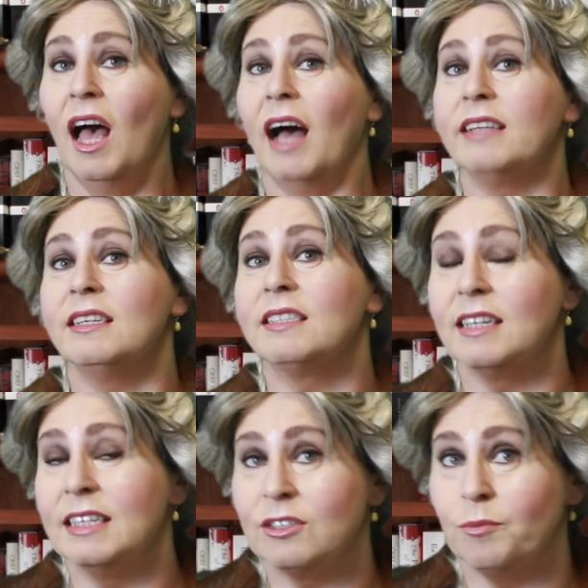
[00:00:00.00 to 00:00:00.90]
I did a
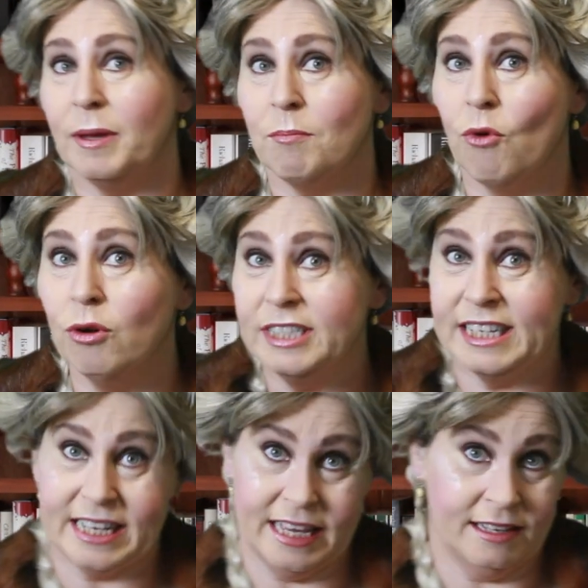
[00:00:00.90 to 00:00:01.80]
little bit more
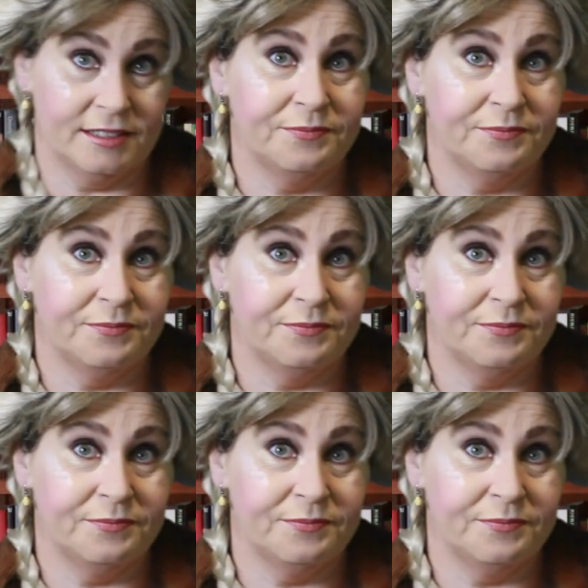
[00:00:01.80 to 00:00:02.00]
digging.